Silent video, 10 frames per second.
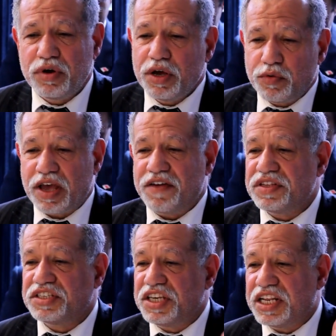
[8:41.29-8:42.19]
we haven't
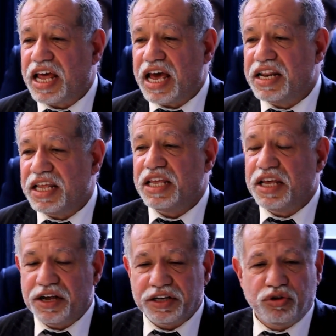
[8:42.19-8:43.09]
seen any
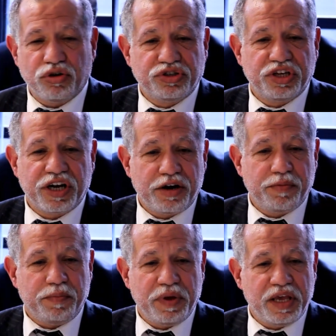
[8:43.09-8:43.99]
torturer
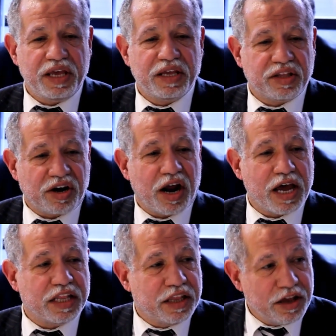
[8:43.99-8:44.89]
being tried